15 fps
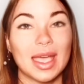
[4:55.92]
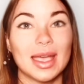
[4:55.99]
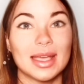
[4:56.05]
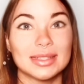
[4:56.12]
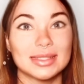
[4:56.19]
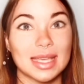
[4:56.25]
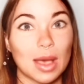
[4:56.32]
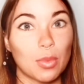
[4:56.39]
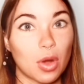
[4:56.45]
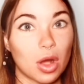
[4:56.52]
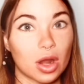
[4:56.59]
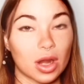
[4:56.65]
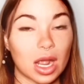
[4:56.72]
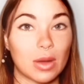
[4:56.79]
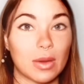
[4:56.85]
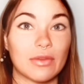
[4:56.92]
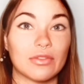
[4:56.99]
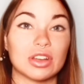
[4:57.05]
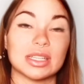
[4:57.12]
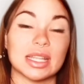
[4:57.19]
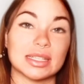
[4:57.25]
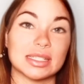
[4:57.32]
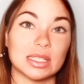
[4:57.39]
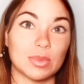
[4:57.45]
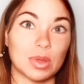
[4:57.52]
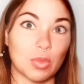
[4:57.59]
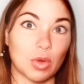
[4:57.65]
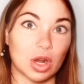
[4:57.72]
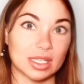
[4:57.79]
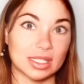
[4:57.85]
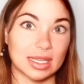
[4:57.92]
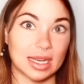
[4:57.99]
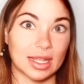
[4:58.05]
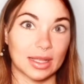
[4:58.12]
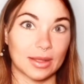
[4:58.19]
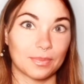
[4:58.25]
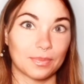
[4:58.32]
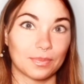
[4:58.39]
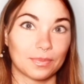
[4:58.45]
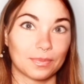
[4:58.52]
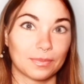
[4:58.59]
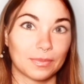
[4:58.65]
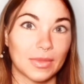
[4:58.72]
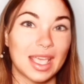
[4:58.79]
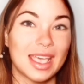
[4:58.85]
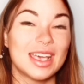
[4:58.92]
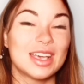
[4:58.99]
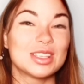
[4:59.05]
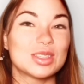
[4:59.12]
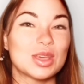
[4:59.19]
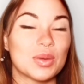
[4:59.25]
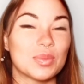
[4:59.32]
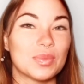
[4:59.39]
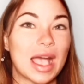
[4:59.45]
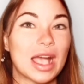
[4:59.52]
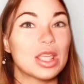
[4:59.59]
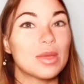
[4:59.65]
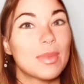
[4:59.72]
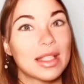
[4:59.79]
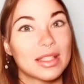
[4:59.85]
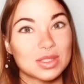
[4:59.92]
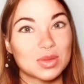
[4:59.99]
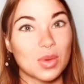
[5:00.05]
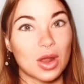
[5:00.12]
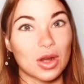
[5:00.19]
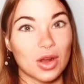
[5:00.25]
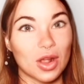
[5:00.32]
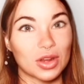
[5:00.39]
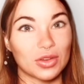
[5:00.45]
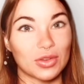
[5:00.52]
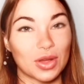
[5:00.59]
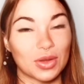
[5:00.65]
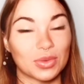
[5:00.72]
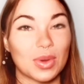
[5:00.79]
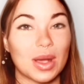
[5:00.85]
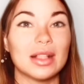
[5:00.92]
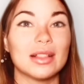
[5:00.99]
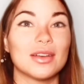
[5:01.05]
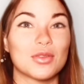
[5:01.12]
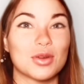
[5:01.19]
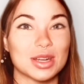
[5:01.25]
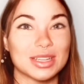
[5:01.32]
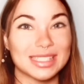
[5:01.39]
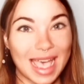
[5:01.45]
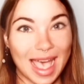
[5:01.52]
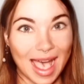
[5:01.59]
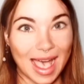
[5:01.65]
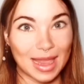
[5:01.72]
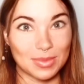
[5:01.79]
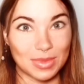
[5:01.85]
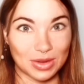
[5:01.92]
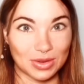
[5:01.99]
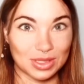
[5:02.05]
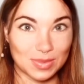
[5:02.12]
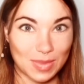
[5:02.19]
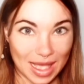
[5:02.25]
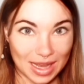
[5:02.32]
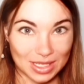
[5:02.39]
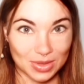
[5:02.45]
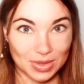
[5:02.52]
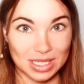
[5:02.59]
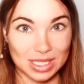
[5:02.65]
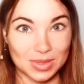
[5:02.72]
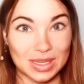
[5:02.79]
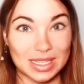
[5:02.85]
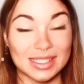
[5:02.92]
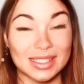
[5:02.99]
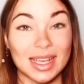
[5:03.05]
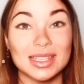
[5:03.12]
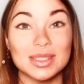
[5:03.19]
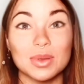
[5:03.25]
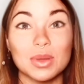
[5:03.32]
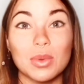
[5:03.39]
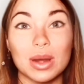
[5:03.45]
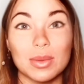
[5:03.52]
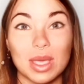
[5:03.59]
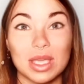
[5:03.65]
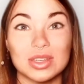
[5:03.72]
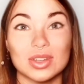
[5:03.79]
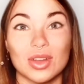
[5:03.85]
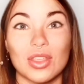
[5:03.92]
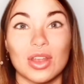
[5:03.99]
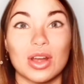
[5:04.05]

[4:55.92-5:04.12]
Tap water, however, tends to be more acidic. So how do you balance water on your own? Well, of course, add minerals back to it. As we discussed, we want to make sure that our